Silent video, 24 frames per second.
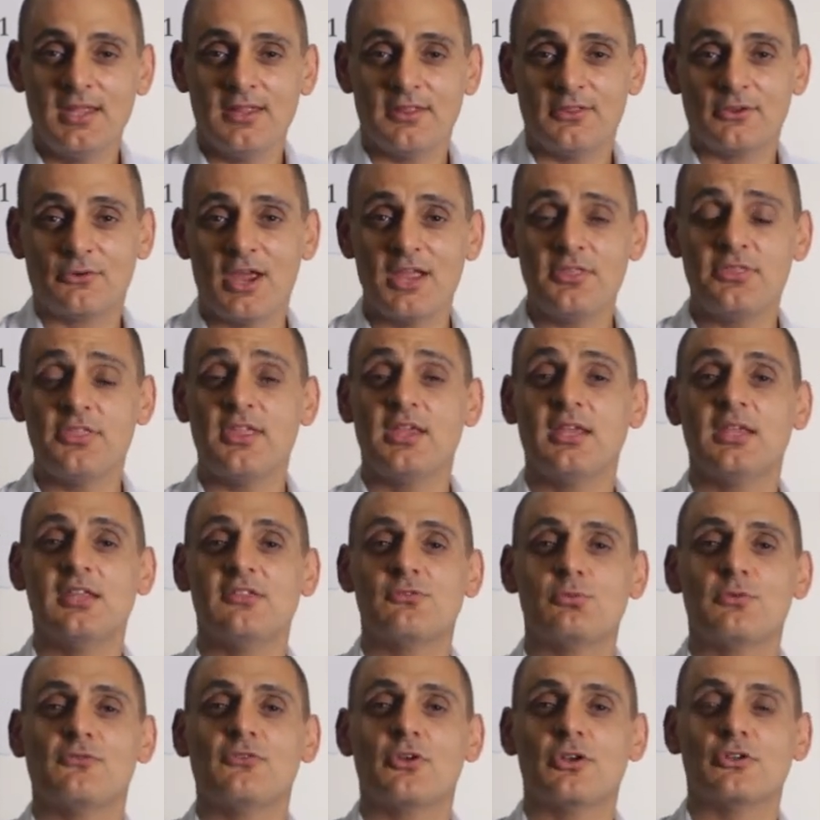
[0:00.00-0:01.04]
The great thing
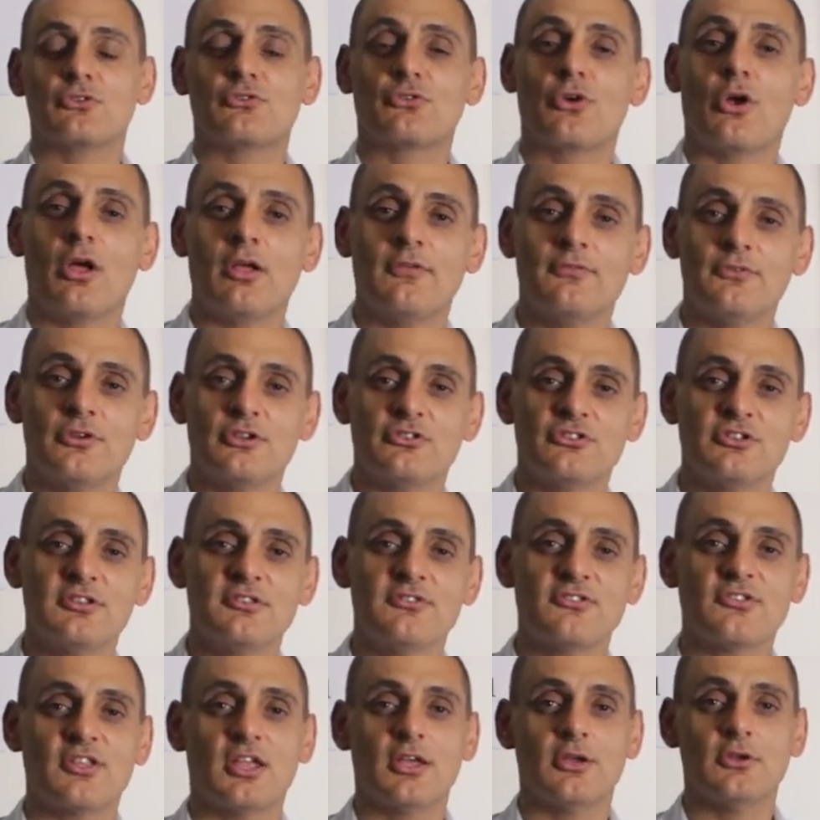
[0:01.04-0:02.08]
is we've got a trial version,
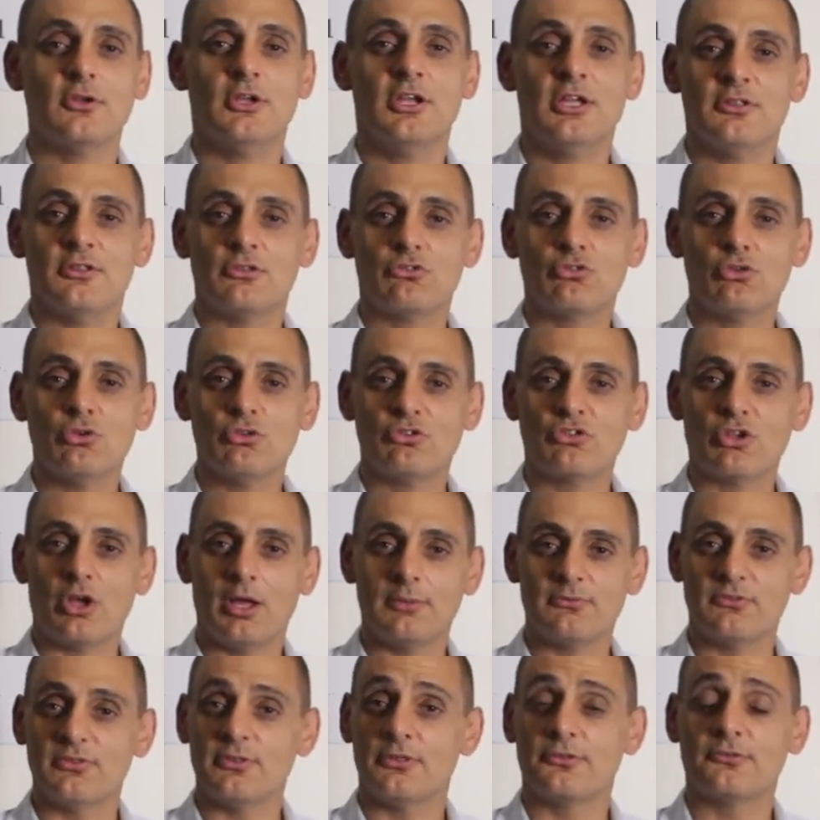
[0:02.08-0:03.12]
so the 2
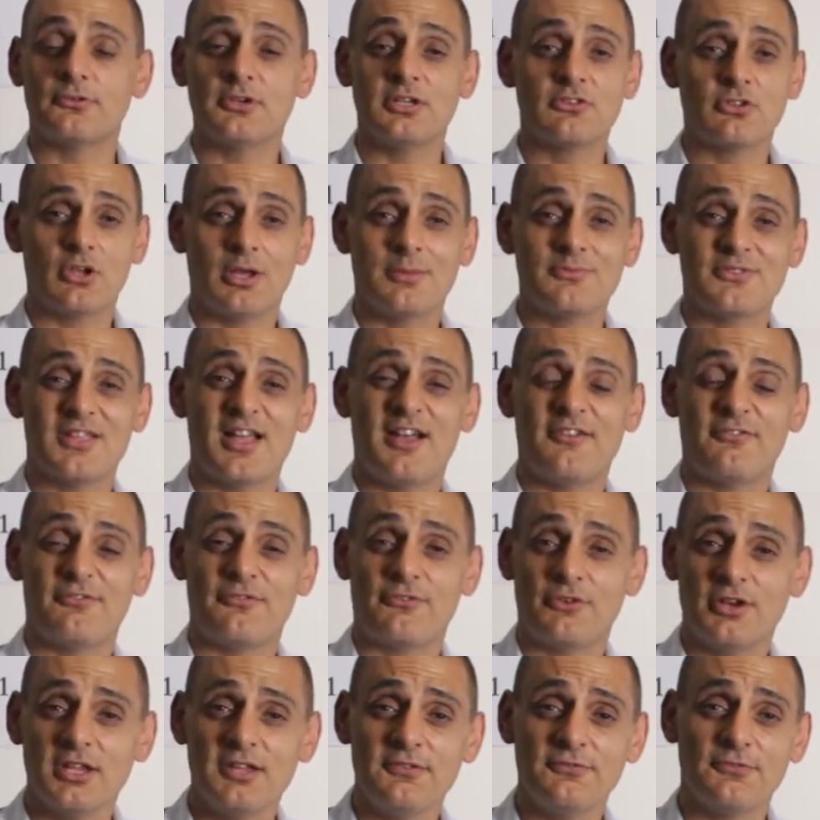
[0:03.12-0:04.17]
times and the 3 times are
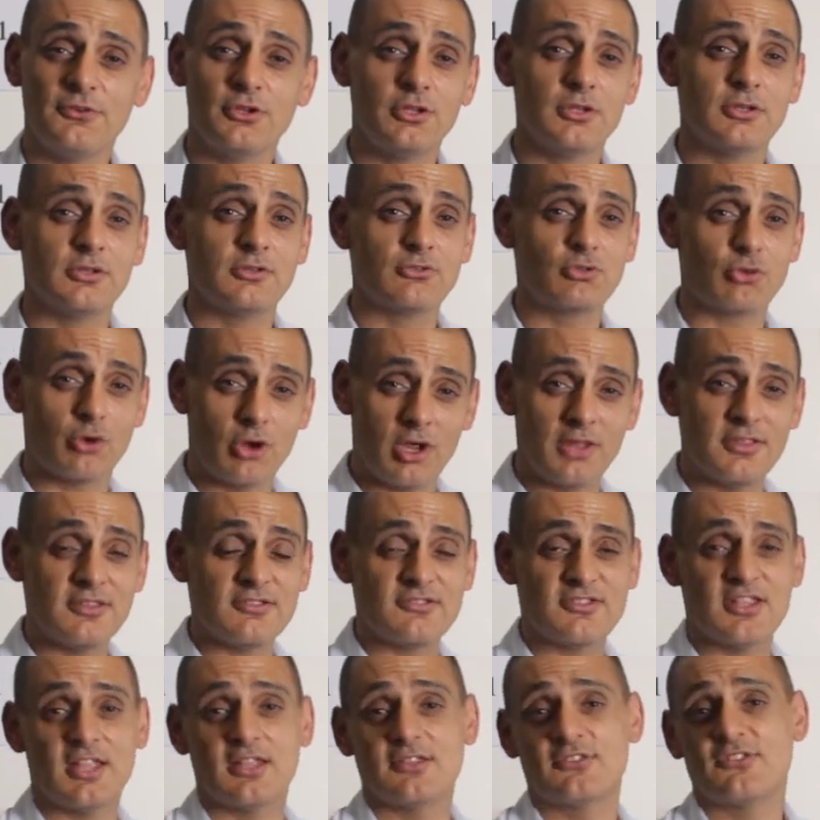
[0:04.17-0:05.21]
free for you to try
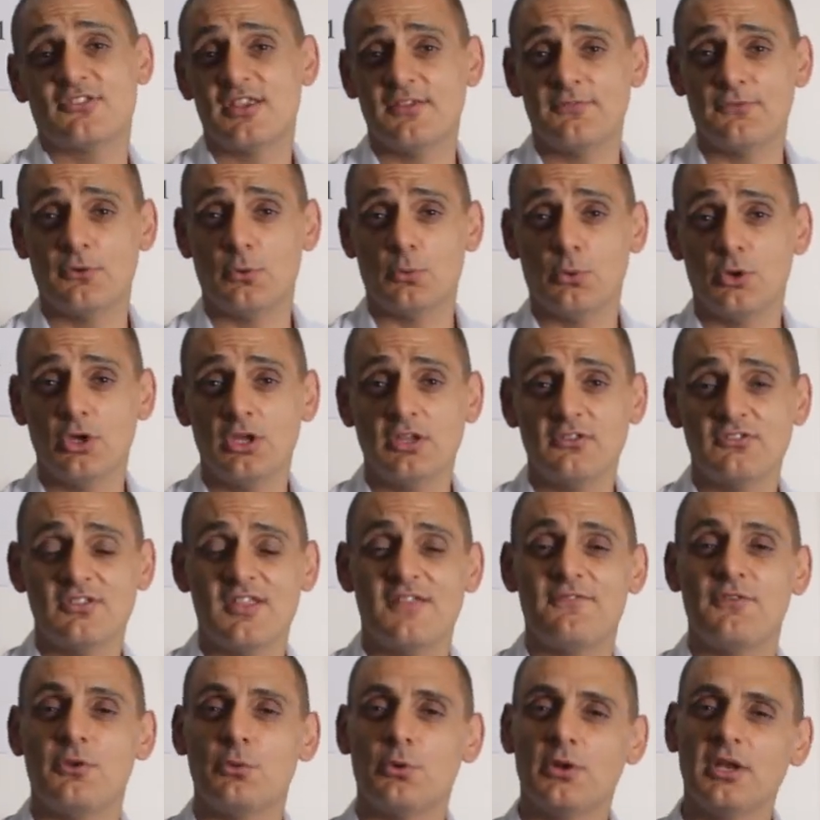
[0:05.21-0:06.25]
this out, see if it works.
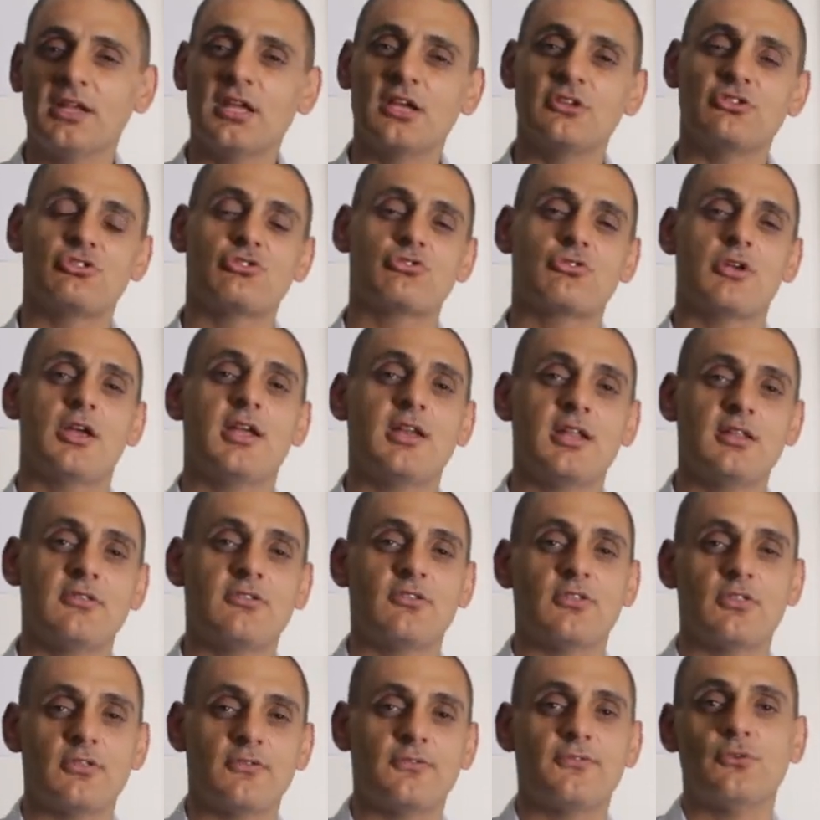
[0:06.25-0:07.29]
If you want to go straight
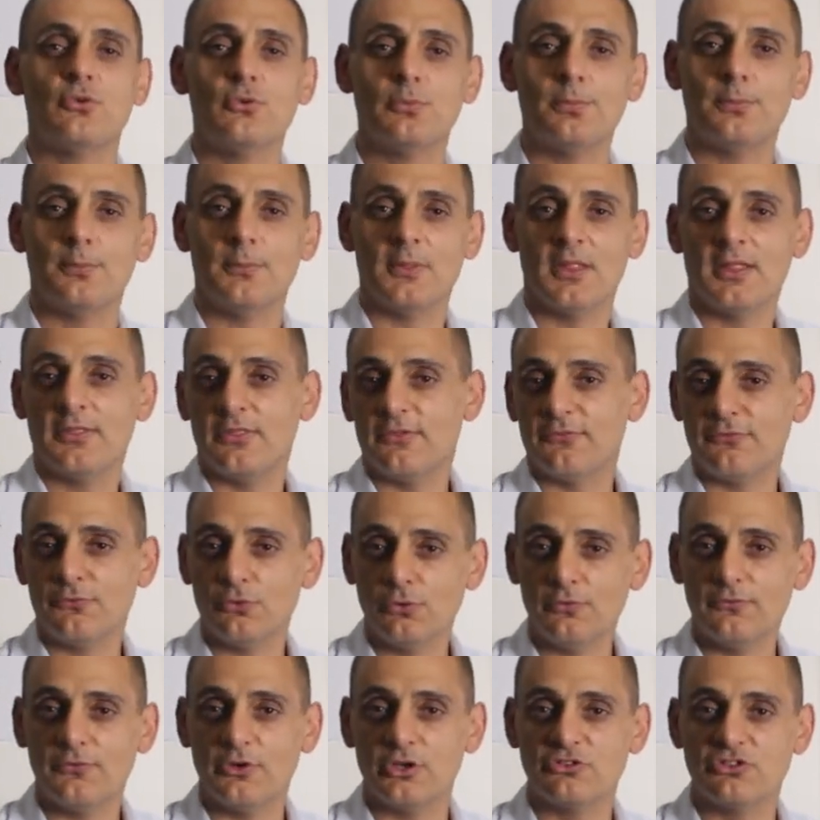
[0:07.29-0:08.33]
into the
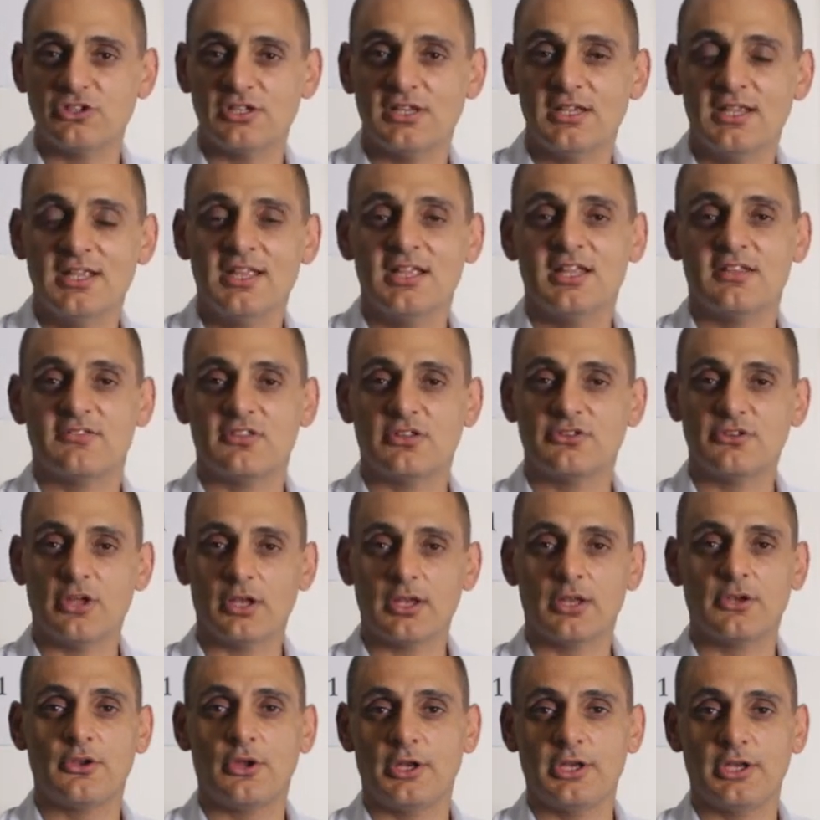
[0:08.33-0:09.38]
full version, it's
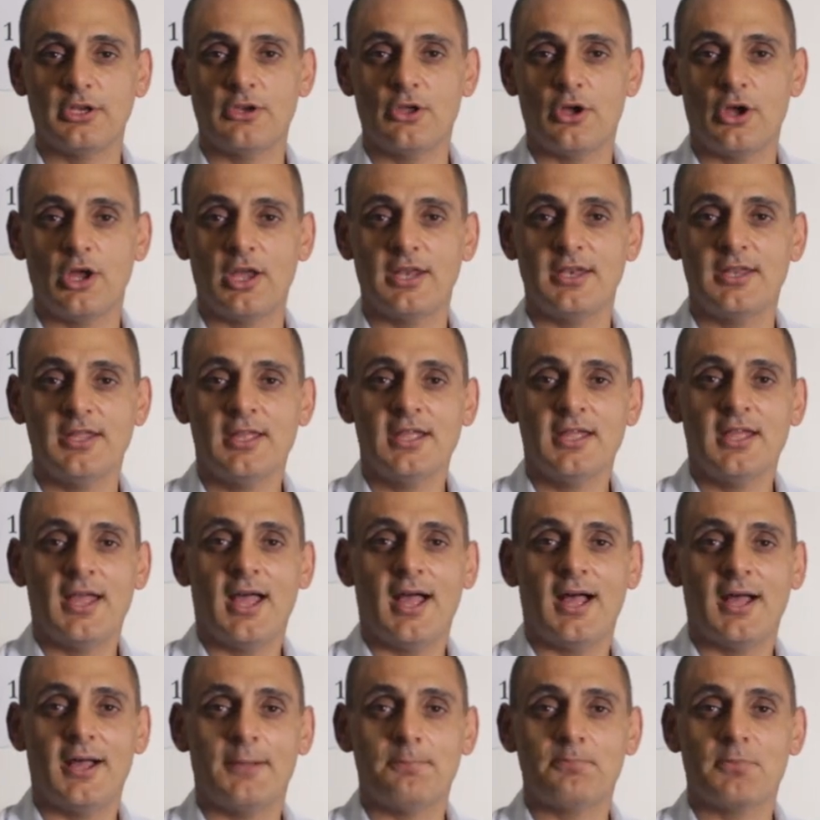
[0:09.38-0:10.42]
$1.99,
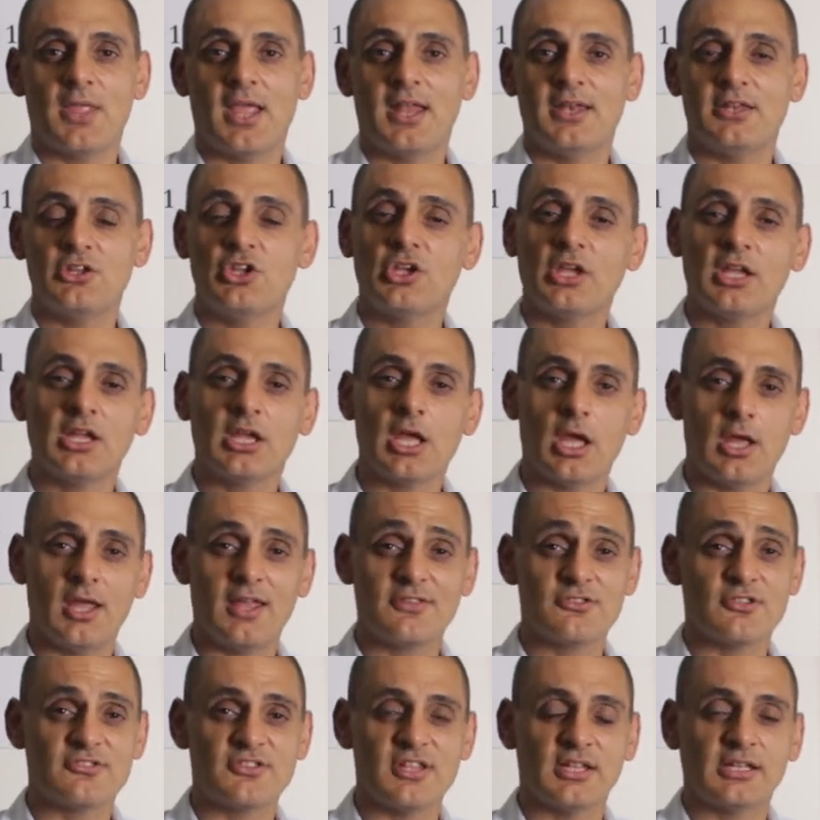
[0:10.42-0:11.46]
and you can go,
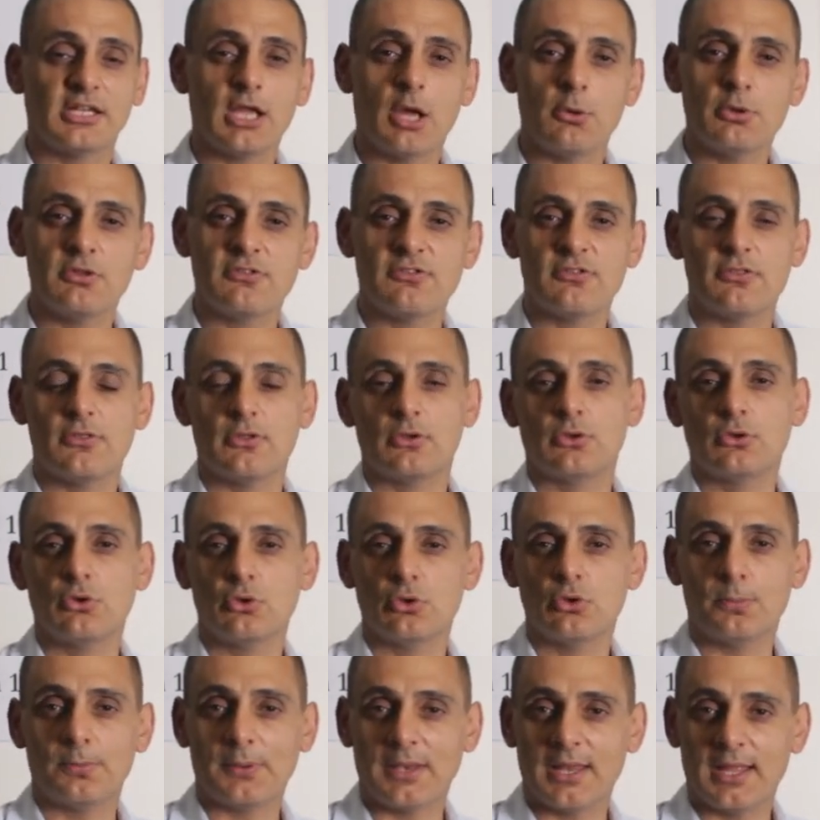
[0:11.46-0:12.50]
as I said, go into the
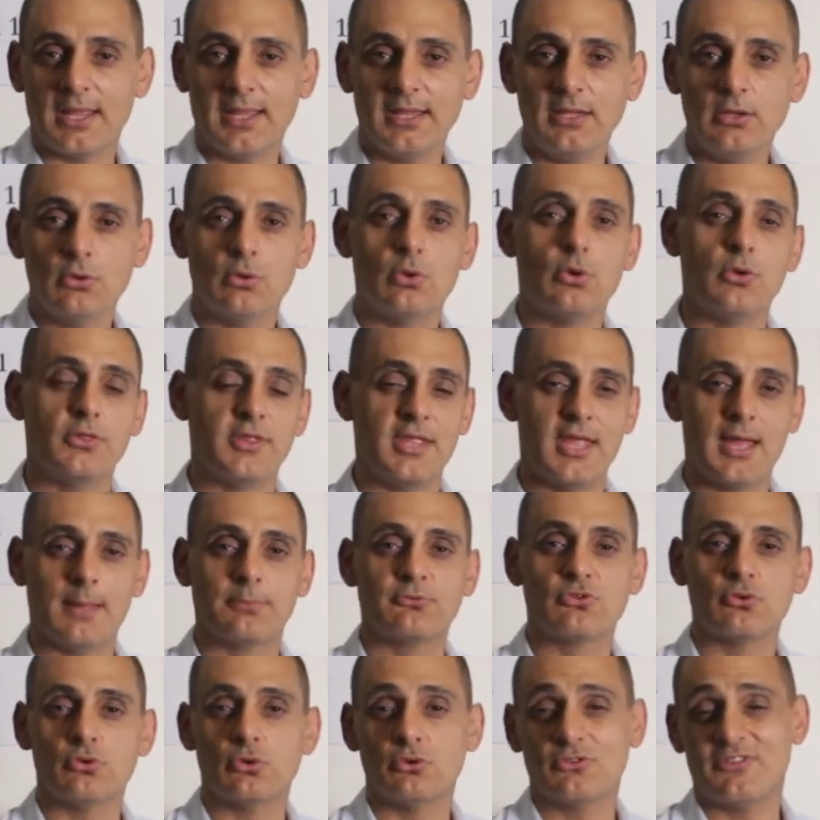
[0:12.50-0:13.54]
Google Play or the App
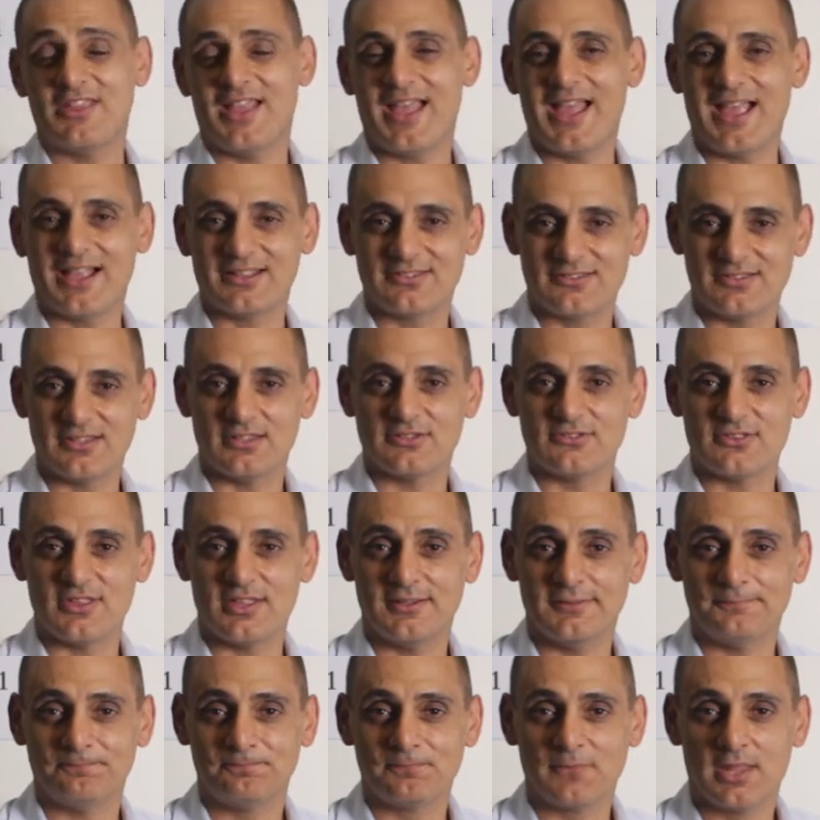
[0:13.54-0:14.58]
Store to access
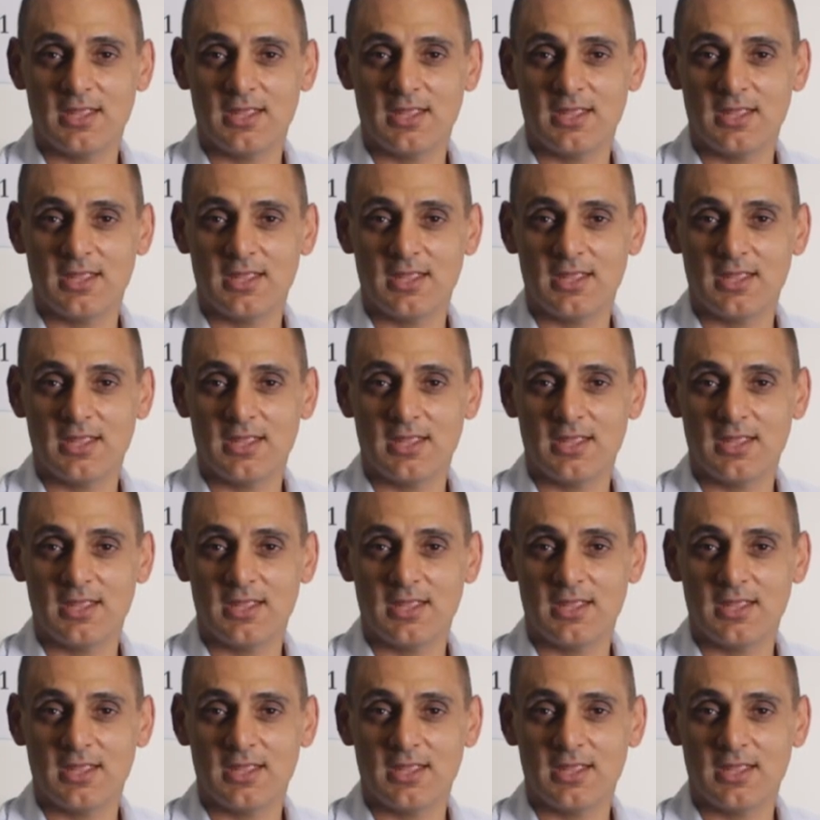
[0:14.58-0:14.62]
that.